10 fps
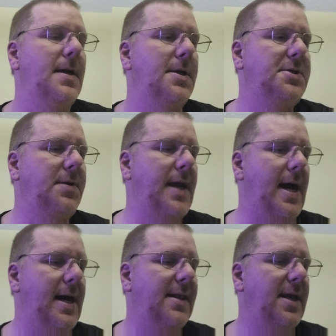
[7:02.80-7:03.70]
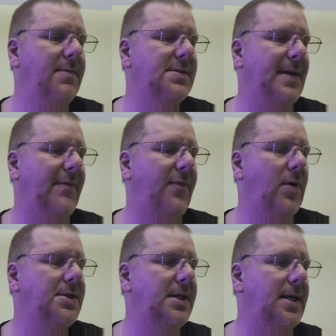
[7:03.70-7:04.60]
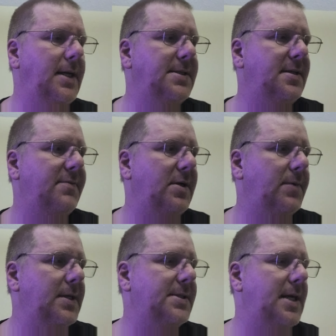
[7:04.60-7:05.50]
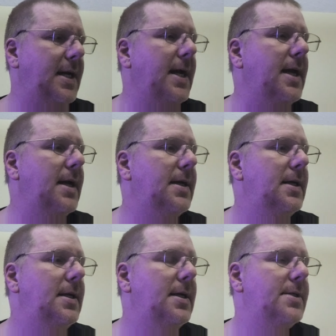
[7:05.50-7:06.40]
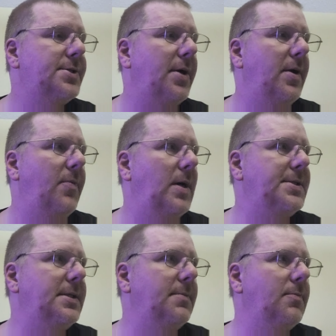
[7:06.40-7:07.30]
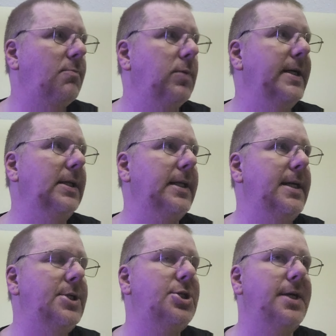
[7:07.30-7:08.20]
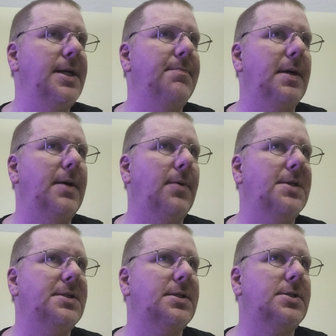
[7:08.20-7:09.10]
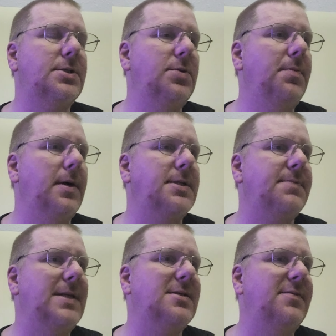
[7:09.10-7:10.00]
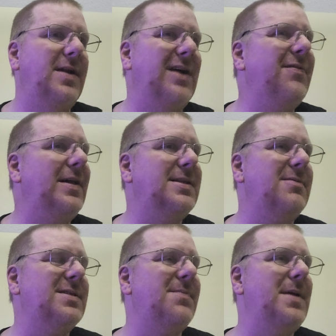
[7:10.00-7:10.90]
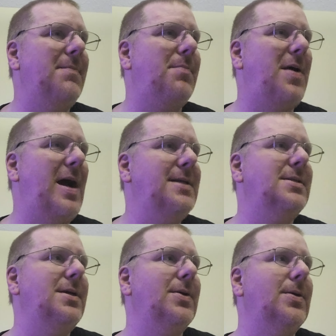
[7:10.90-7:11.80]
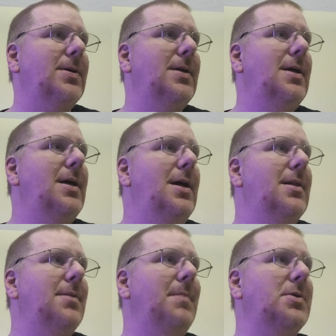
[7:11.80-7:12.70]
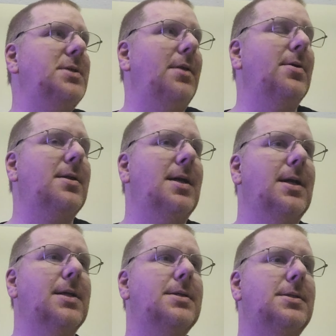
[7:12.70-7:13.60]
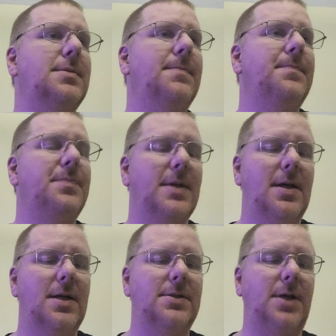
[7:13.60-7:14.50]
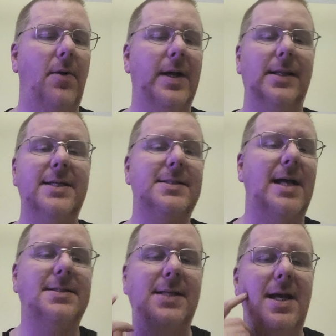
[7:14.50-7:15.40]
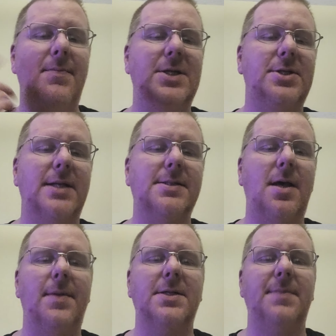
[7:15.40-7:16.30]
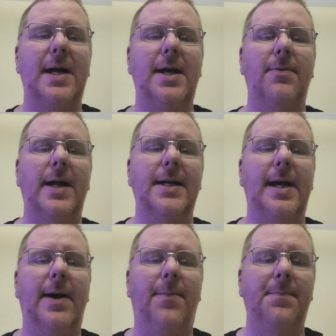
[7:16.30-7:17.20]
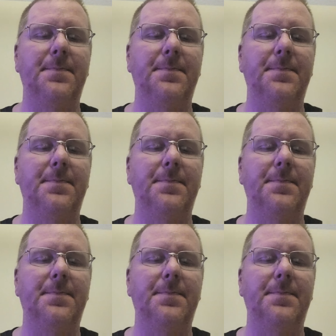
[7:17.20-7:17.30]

So yeah, I think it was about $14.97, I want to say. So it wasn't really cheap, but it wasn't super expensive. And I felt it was a bit pricier than most other things. So at least that's the image that's coming to my head right now.